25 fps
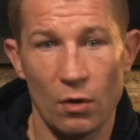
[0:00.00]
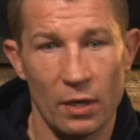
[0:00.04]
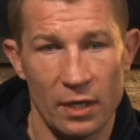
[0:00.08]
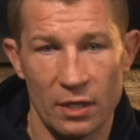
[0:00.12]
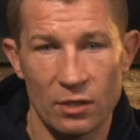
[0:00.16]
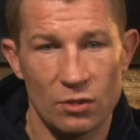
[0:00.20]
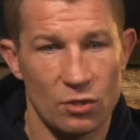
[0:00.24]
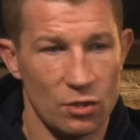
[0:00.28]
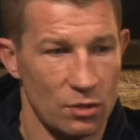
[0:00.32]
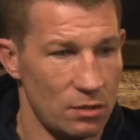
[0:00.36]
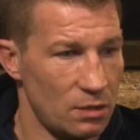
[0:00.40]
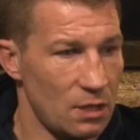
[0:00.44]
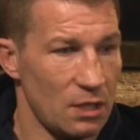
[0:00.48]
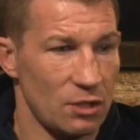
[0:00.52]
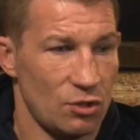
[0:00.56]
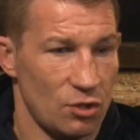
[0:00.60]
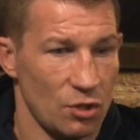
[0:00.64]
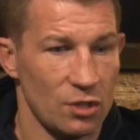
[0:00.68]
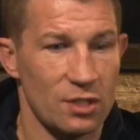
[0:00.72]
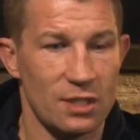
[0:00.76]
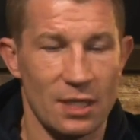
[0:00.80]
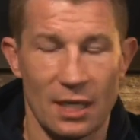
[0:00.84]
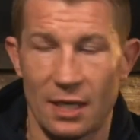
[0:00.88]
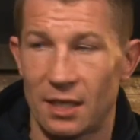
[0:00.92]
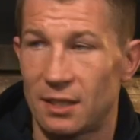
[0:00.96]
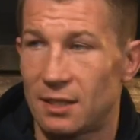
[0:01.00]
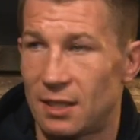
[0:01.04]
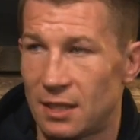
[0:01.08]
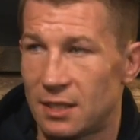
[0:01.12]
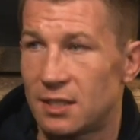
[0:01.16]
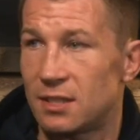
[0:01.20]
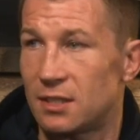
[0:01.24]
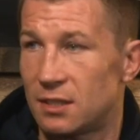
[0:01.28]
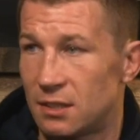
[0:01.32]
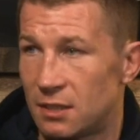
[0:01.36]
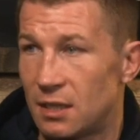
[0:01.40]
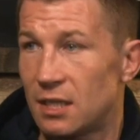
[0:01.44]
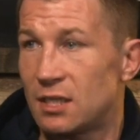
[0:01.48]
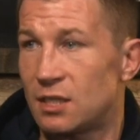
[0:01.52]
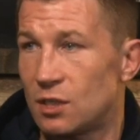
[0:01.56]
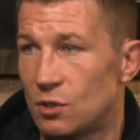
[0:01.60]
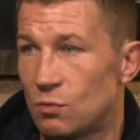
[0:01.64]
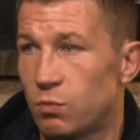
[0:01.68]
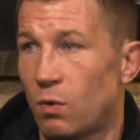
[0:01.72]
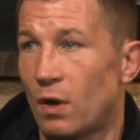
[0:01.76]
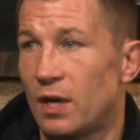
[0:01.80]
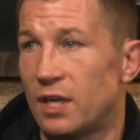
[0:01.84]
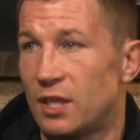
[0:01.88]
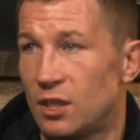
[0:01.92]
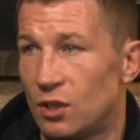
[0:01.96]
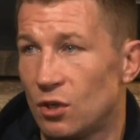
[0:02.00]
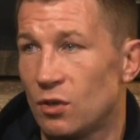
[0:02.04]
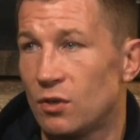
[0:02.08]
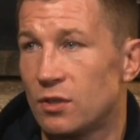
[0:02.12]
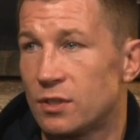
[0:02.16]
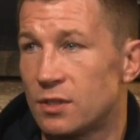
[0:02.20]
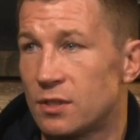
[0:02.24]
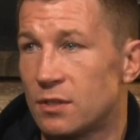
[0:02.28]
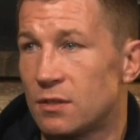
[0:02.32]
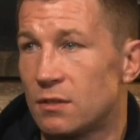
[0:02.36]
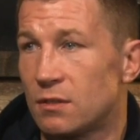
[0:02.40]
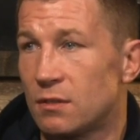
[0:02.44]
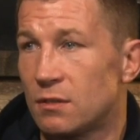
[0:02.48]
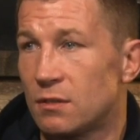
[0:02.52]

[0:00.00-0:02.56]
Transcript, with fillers: he just he's just saying that this is this is what he does,